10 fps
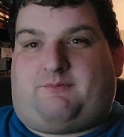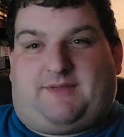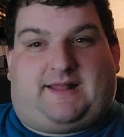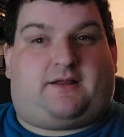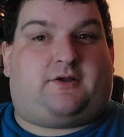We
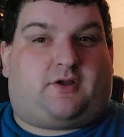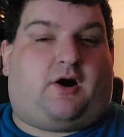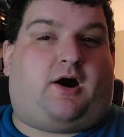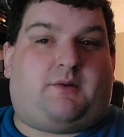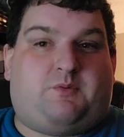got a good
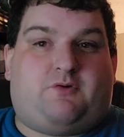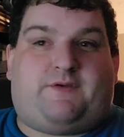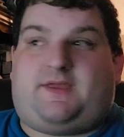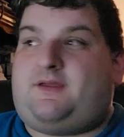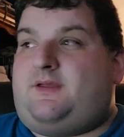Kong
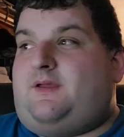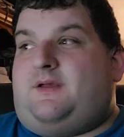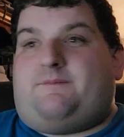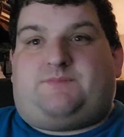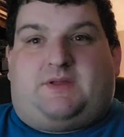movie
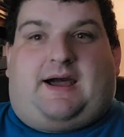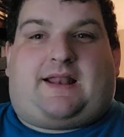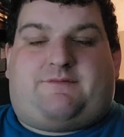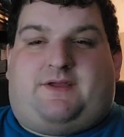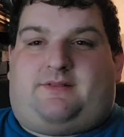
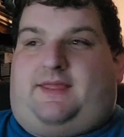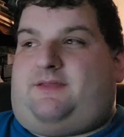out of it.